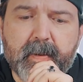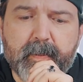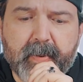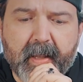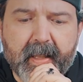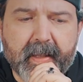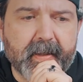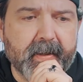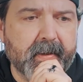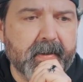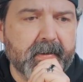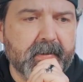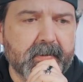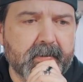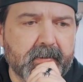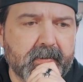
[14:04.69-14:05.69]
But,
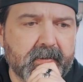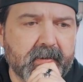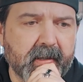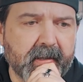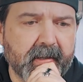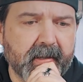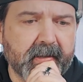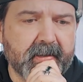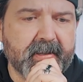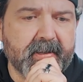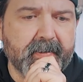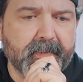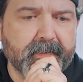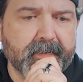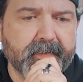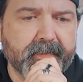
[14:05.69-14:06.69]
like it's,
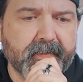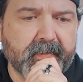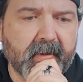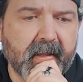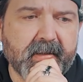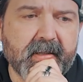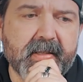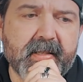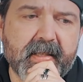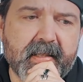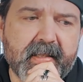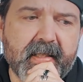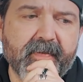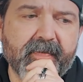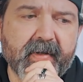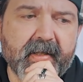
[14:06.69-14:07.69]
that's a
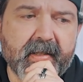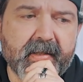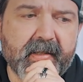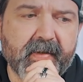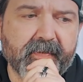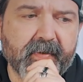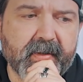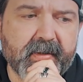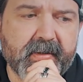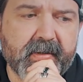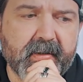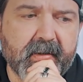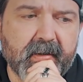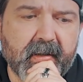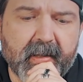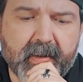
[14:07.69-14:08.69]
significant difference.
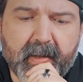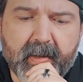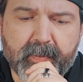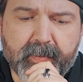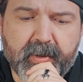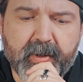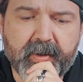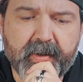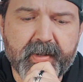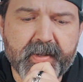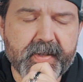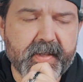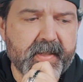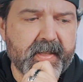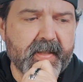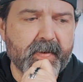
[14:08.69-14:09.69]
I, I'm curious
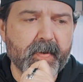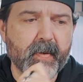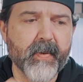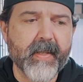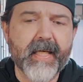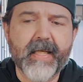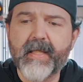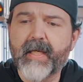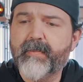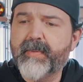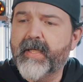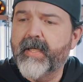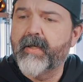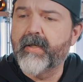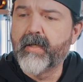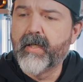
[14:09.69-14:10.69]
to see what we end up here.